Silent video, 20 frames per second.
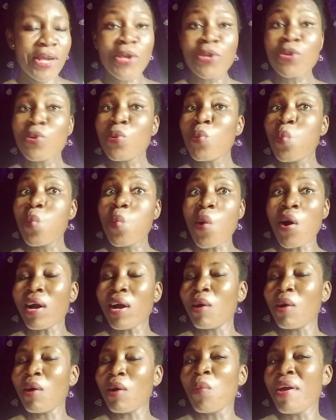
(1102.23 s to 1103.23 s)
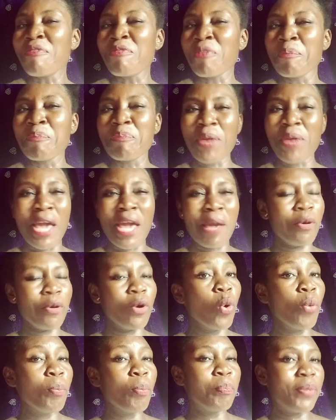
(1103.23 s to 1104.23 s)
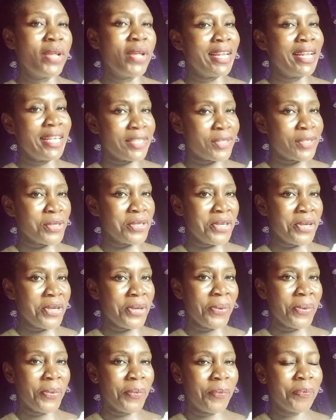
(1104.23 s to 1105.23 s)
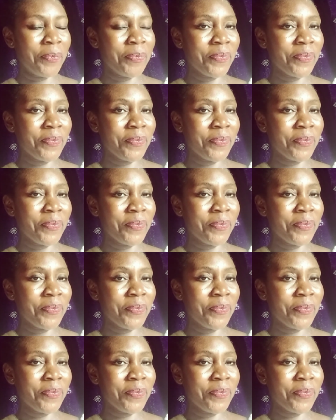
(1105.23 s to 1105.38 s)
You walk away from people who belittle you.